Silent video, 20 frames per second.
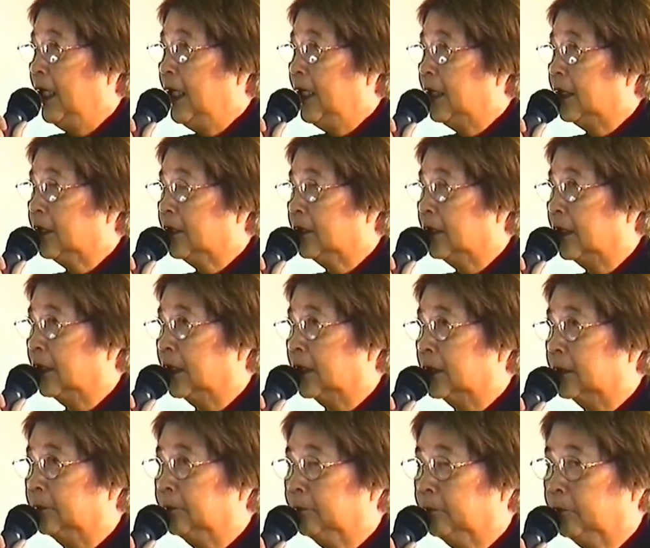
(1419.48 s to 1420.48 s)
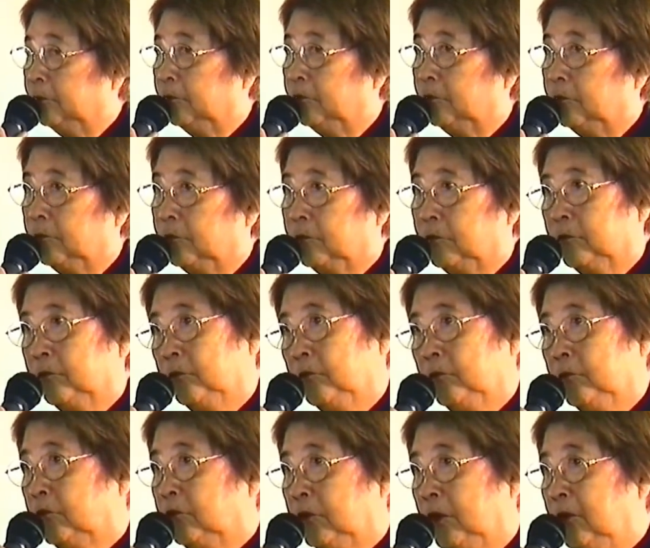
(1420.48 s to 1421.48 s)
And um,
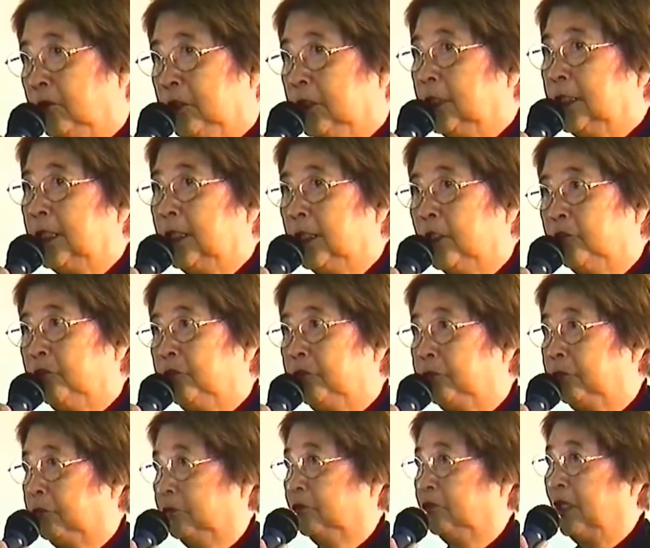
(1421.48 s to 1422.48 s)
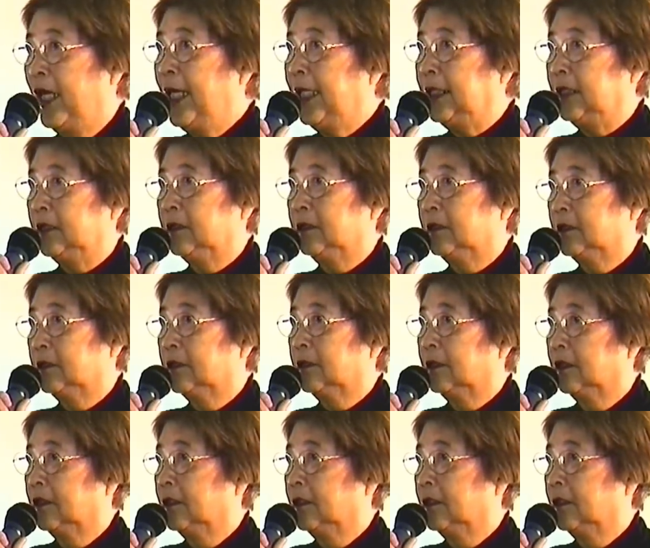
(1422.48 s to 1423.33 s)
there wasn't enough rice